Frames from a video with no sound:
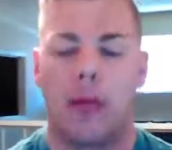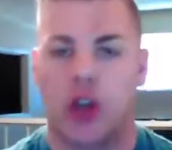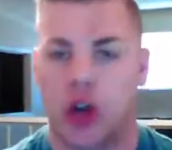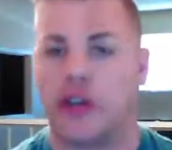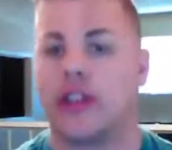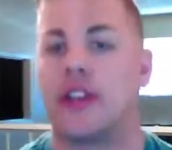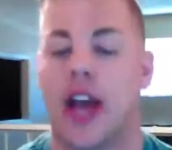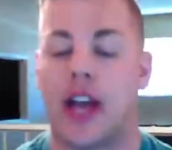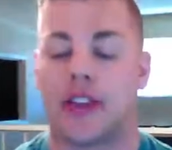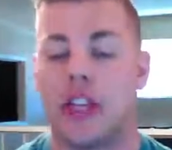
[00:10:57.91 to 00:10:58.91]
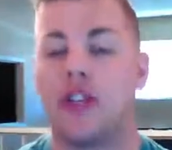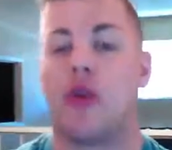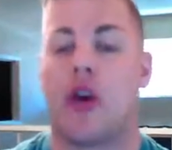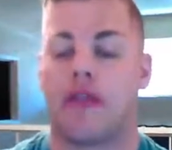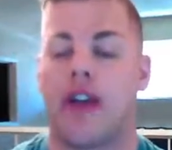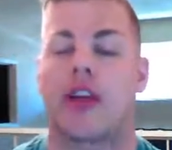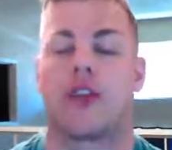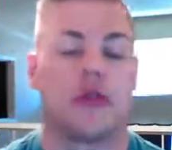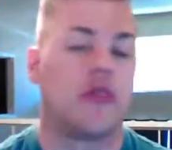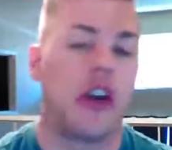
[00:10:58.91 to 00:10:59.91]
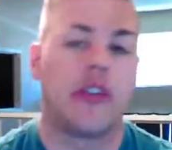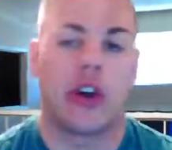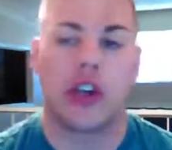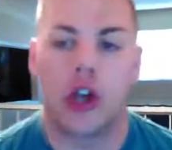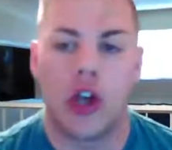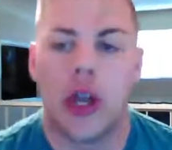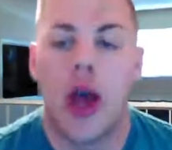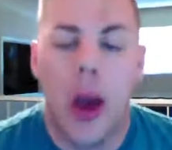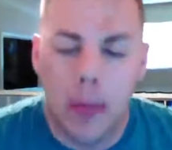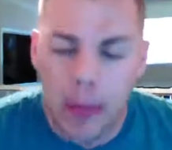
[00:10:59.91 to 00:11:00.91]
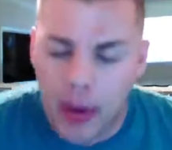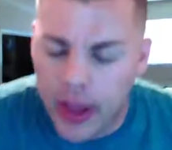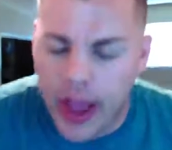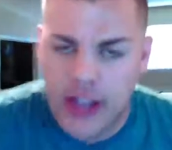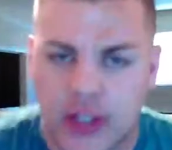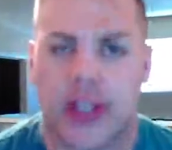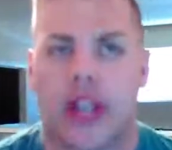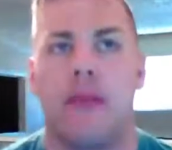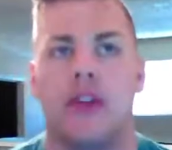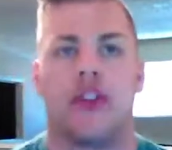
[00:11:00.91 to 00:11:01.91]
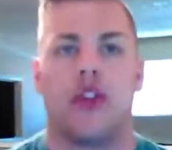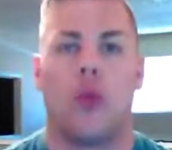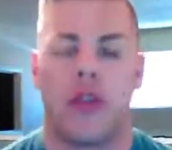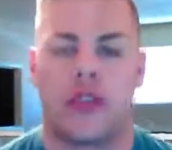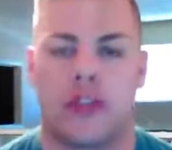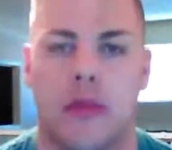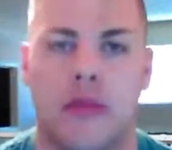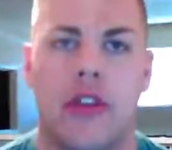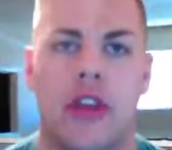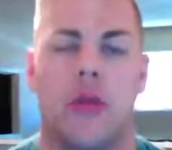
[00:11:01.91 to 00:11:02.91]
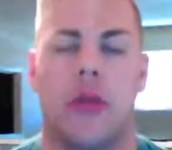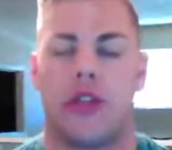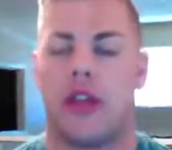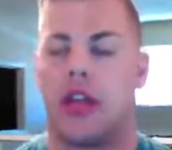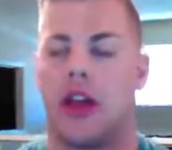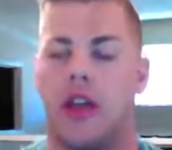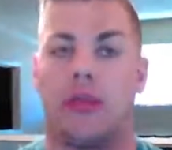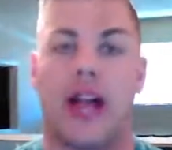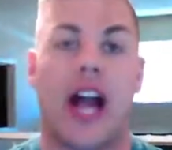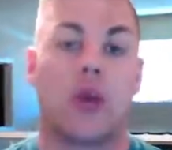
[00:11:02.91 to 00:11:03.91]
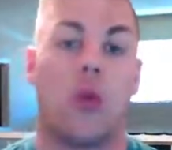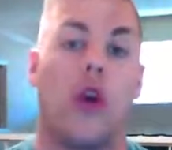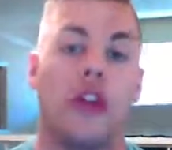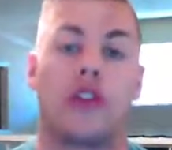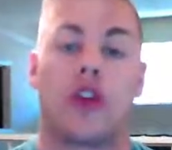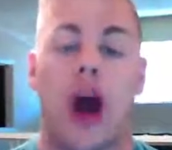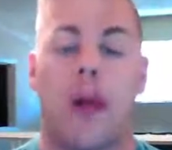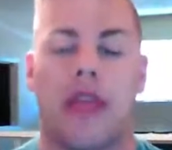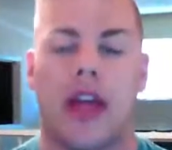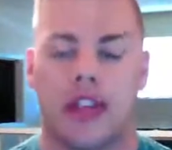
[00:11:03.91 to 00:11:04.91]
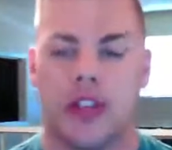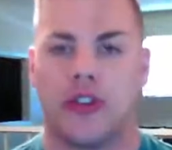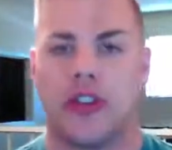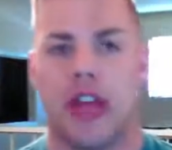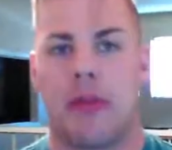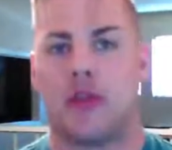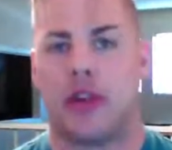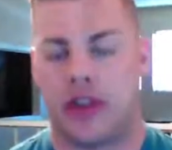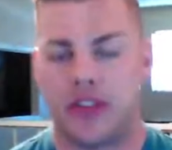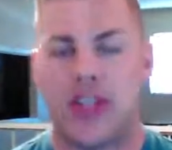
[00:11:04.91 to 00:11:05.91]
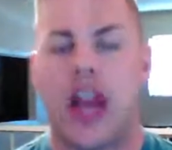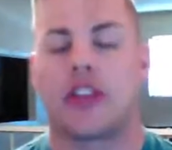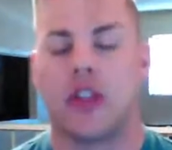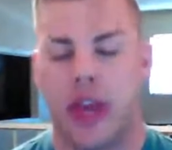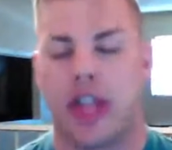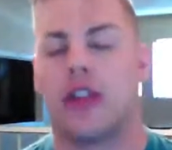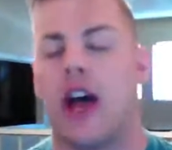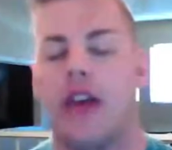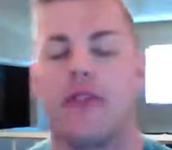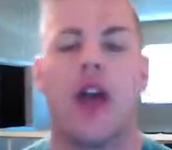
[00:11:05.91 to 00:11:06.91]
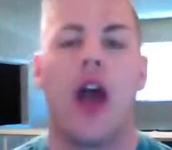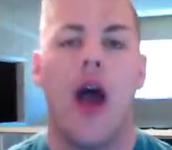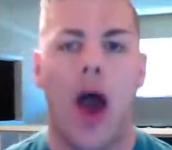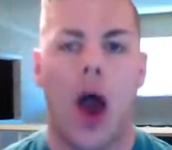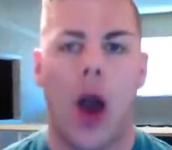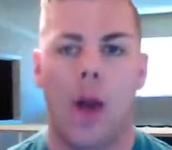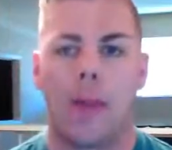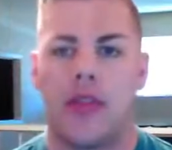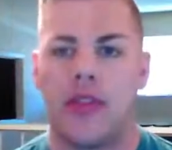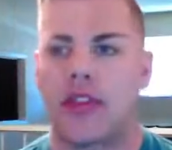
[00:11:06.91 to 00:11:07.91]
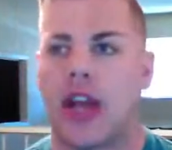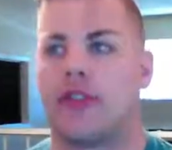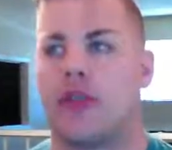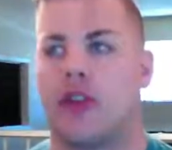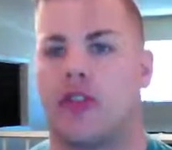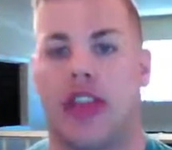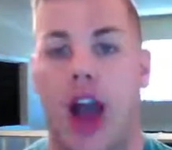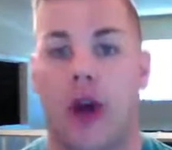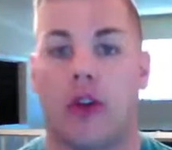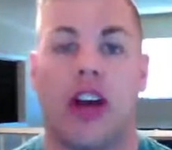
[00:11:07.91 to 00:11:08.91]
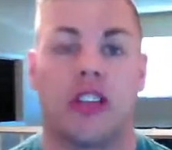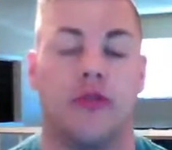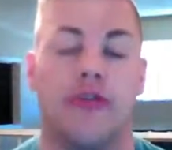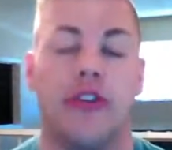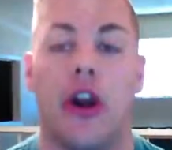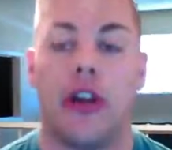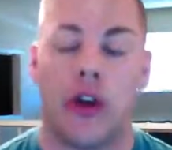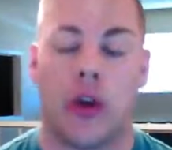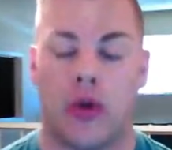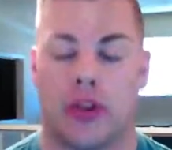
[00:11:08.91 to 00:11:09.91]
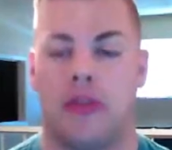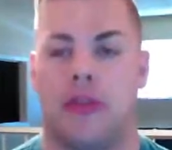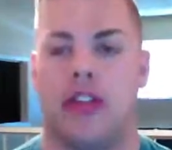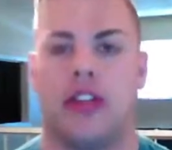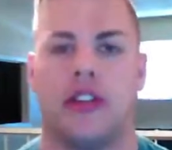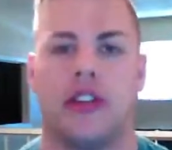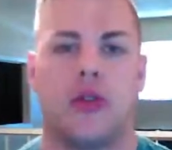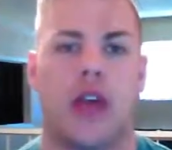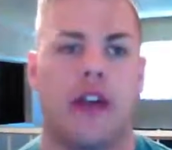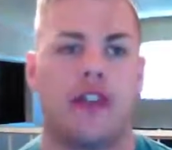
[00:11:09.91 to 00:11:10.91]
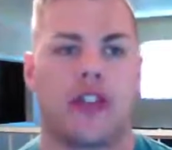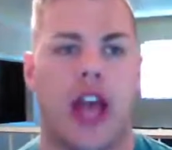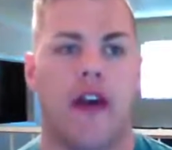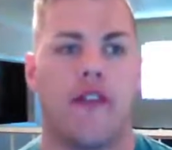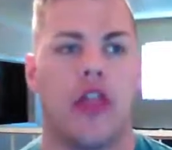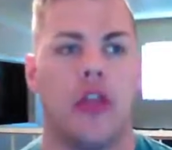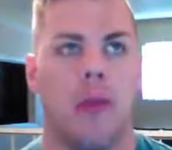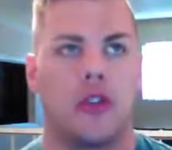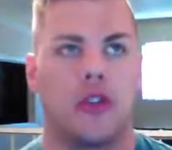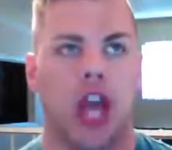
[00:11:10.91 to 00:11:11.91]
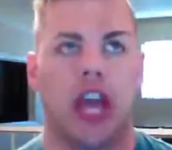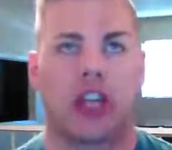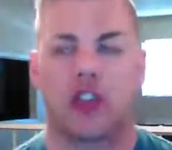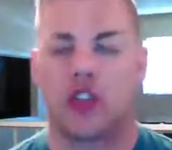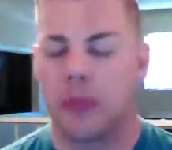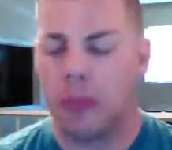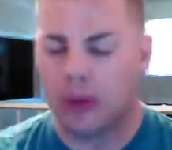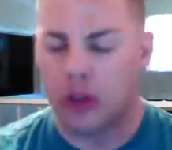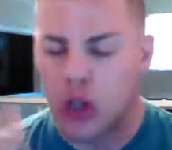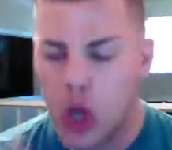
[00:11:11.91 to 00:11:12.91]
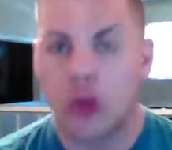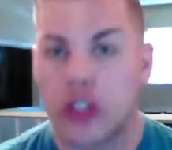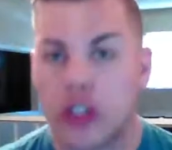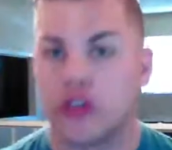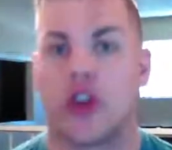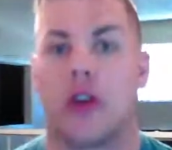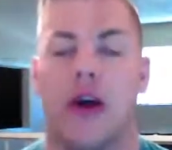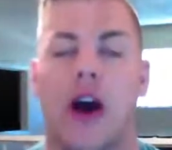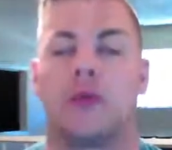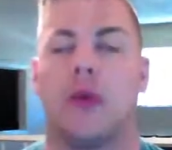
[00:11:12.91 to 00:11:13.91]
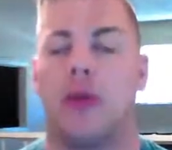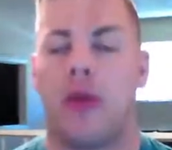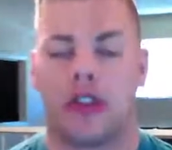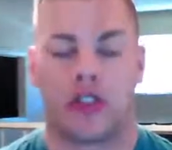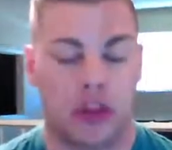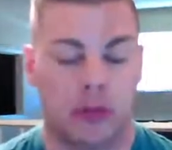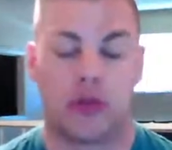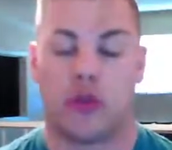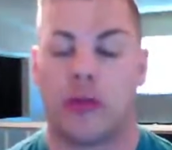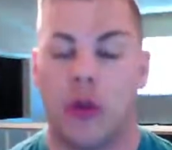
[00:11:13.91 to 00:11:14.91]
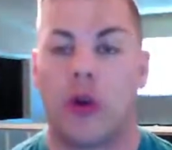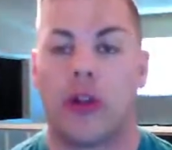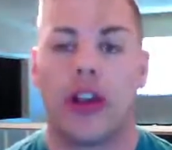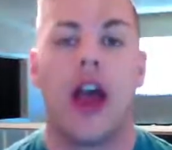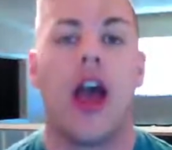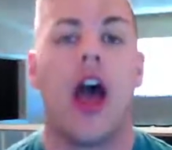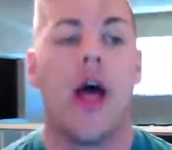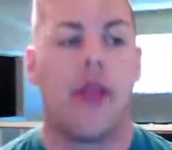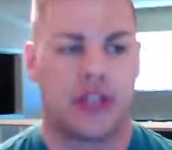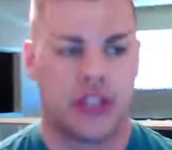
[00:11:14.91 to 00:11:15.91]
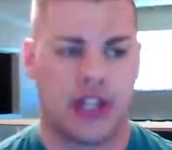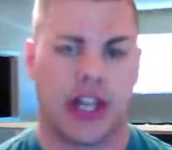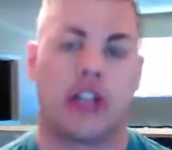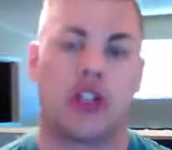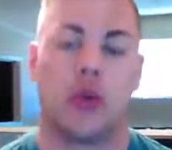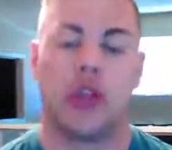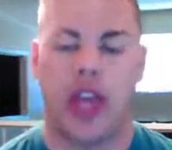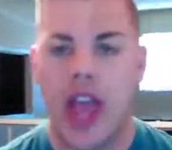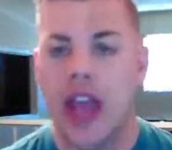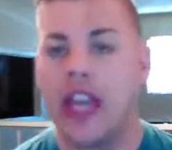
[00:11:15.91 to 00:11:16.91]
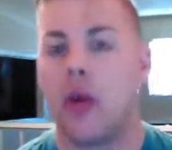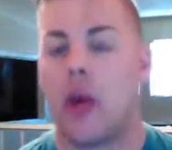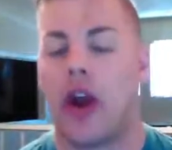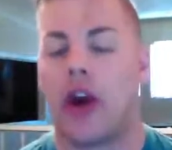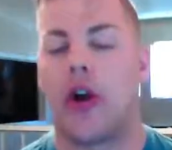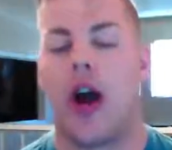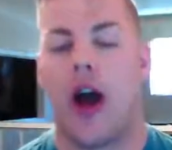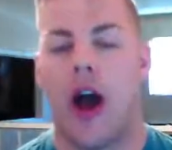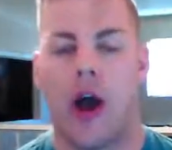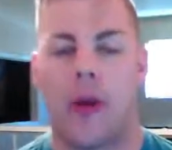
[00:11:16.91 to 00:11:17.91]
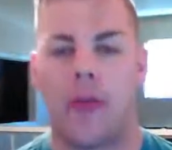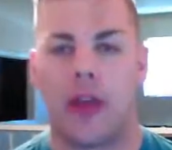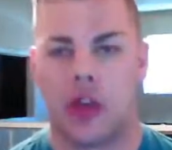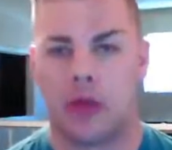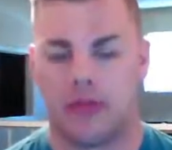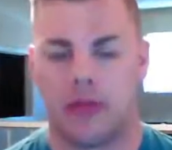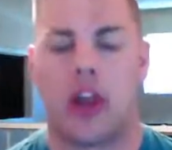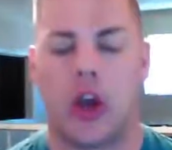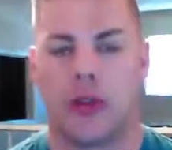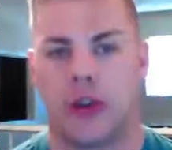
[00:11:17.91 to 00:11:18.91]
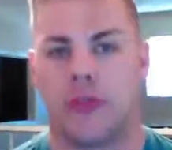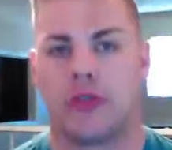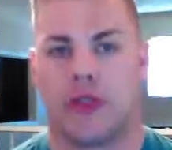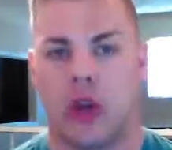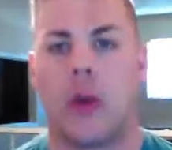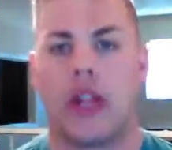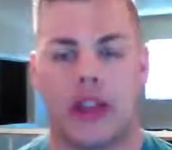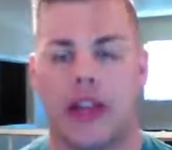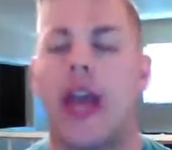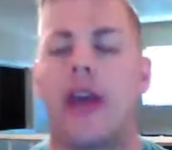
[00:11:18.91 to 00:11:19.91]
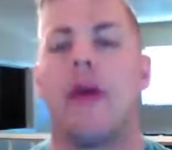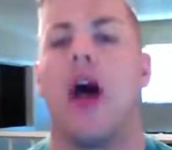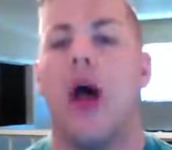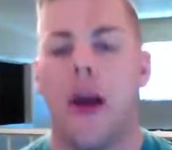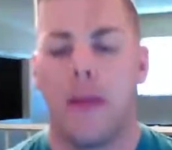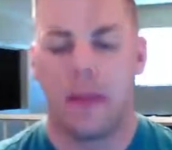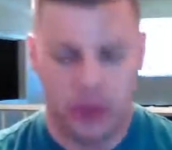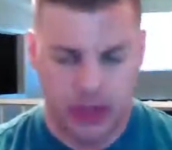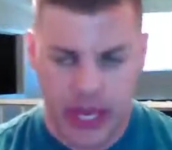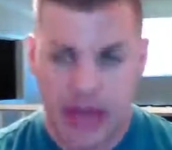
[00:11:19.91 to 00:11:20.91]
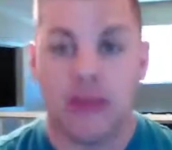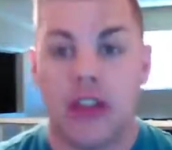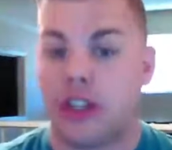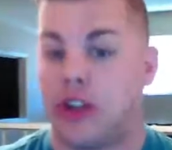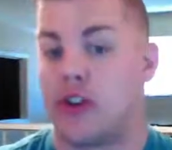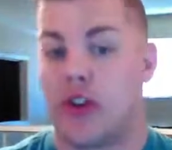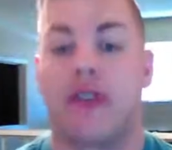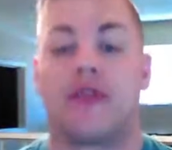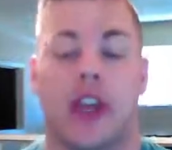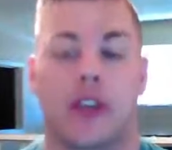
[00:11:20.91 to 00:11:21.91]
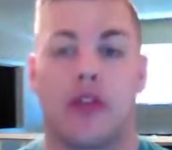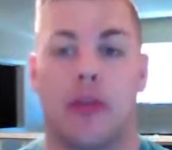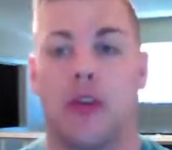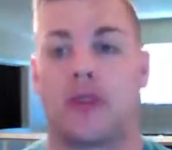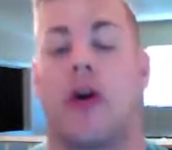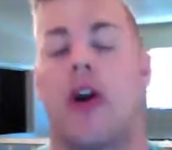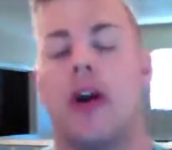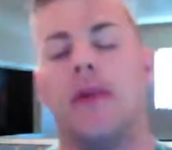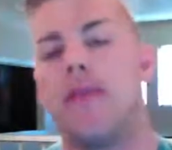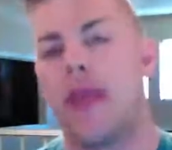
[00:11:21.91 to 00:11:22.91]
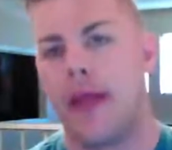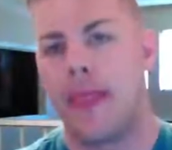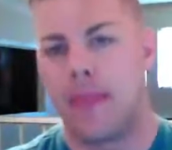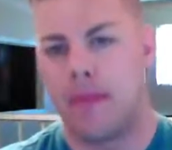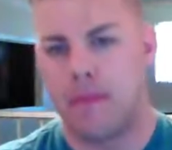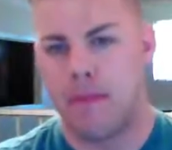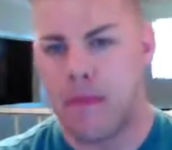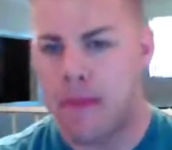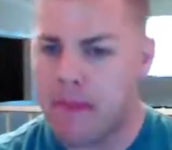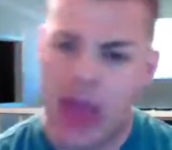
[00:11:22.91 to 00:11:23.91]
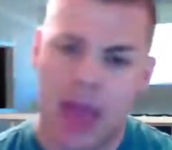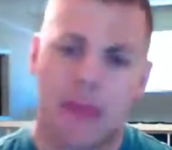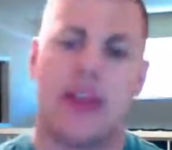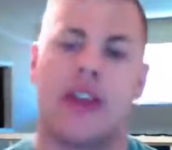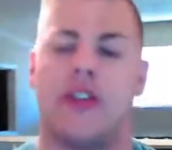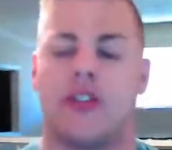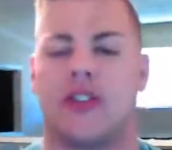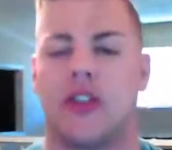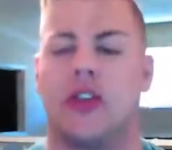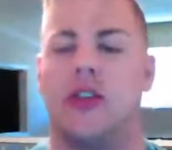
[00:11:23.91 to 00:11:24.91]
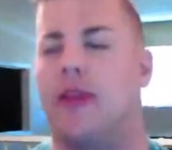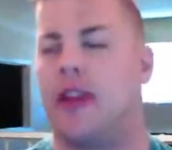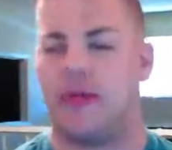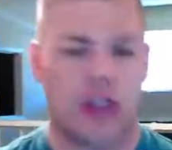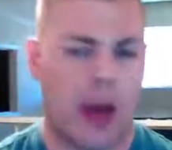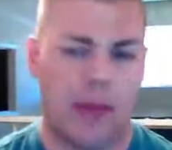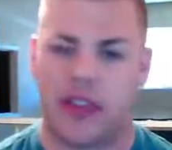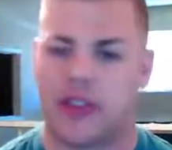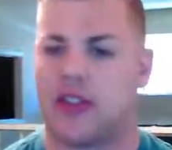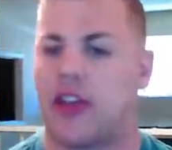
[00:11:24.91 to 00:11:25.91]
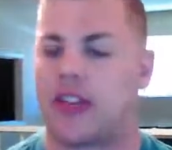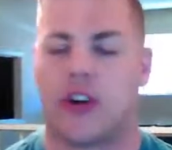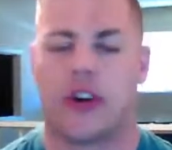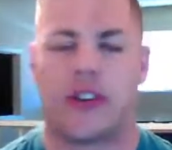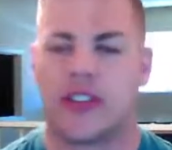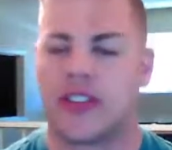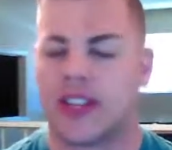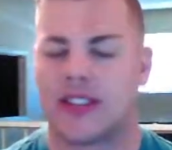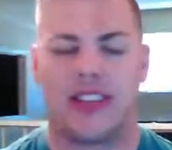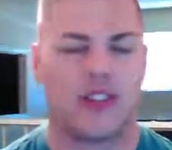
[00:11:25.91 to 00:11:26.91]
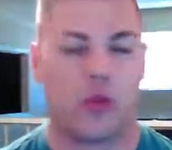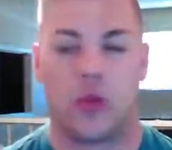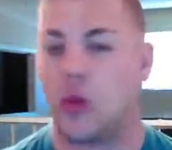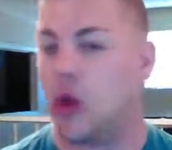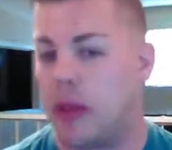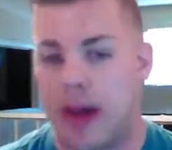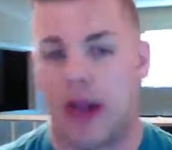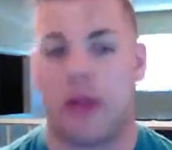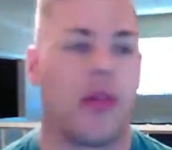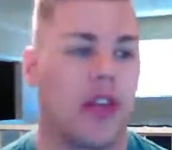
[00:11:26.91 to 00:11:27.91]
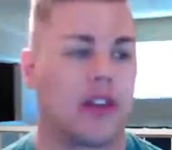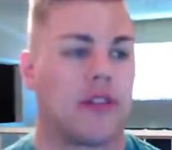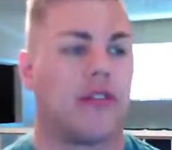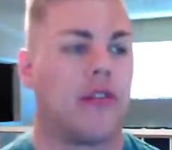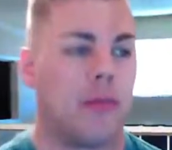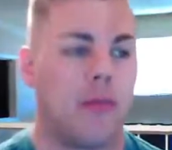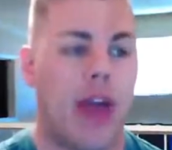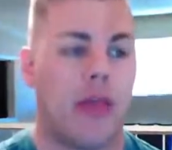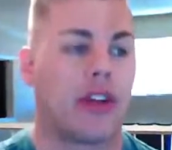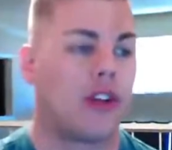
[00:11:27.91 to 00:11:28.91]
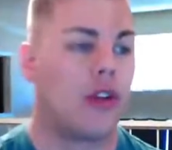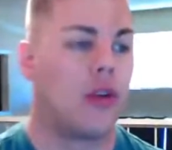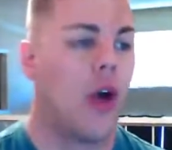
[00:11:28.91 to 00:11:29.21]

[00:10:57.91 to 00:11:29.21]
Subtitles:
Curving these guys into artifacts is very good. But as of mentioned with some of the black 1-drop that deals the damage whenever it attacks and you gain a life, these kinds of creatures get outclassed very quickly limited. And unless you just have the most explosive start possible and your opponent stumbles really poorly, this isn't going to get you really anywhere that you know in terms of winning the game. Keep these in your draft decks for the most part. Maybe in your sealed, but topping this in like a turn 6 is a really bad thing to do.